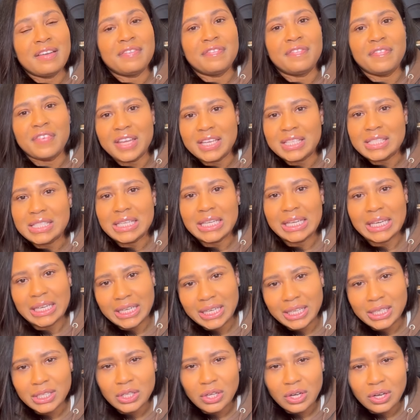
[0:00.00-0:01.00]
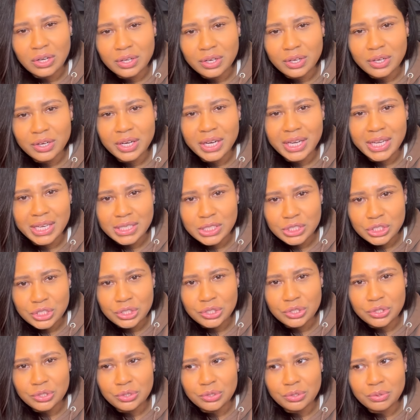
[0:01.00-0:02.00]
fit any longer
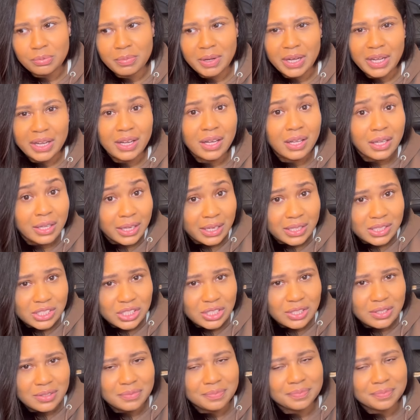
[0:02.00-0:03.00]
into my collection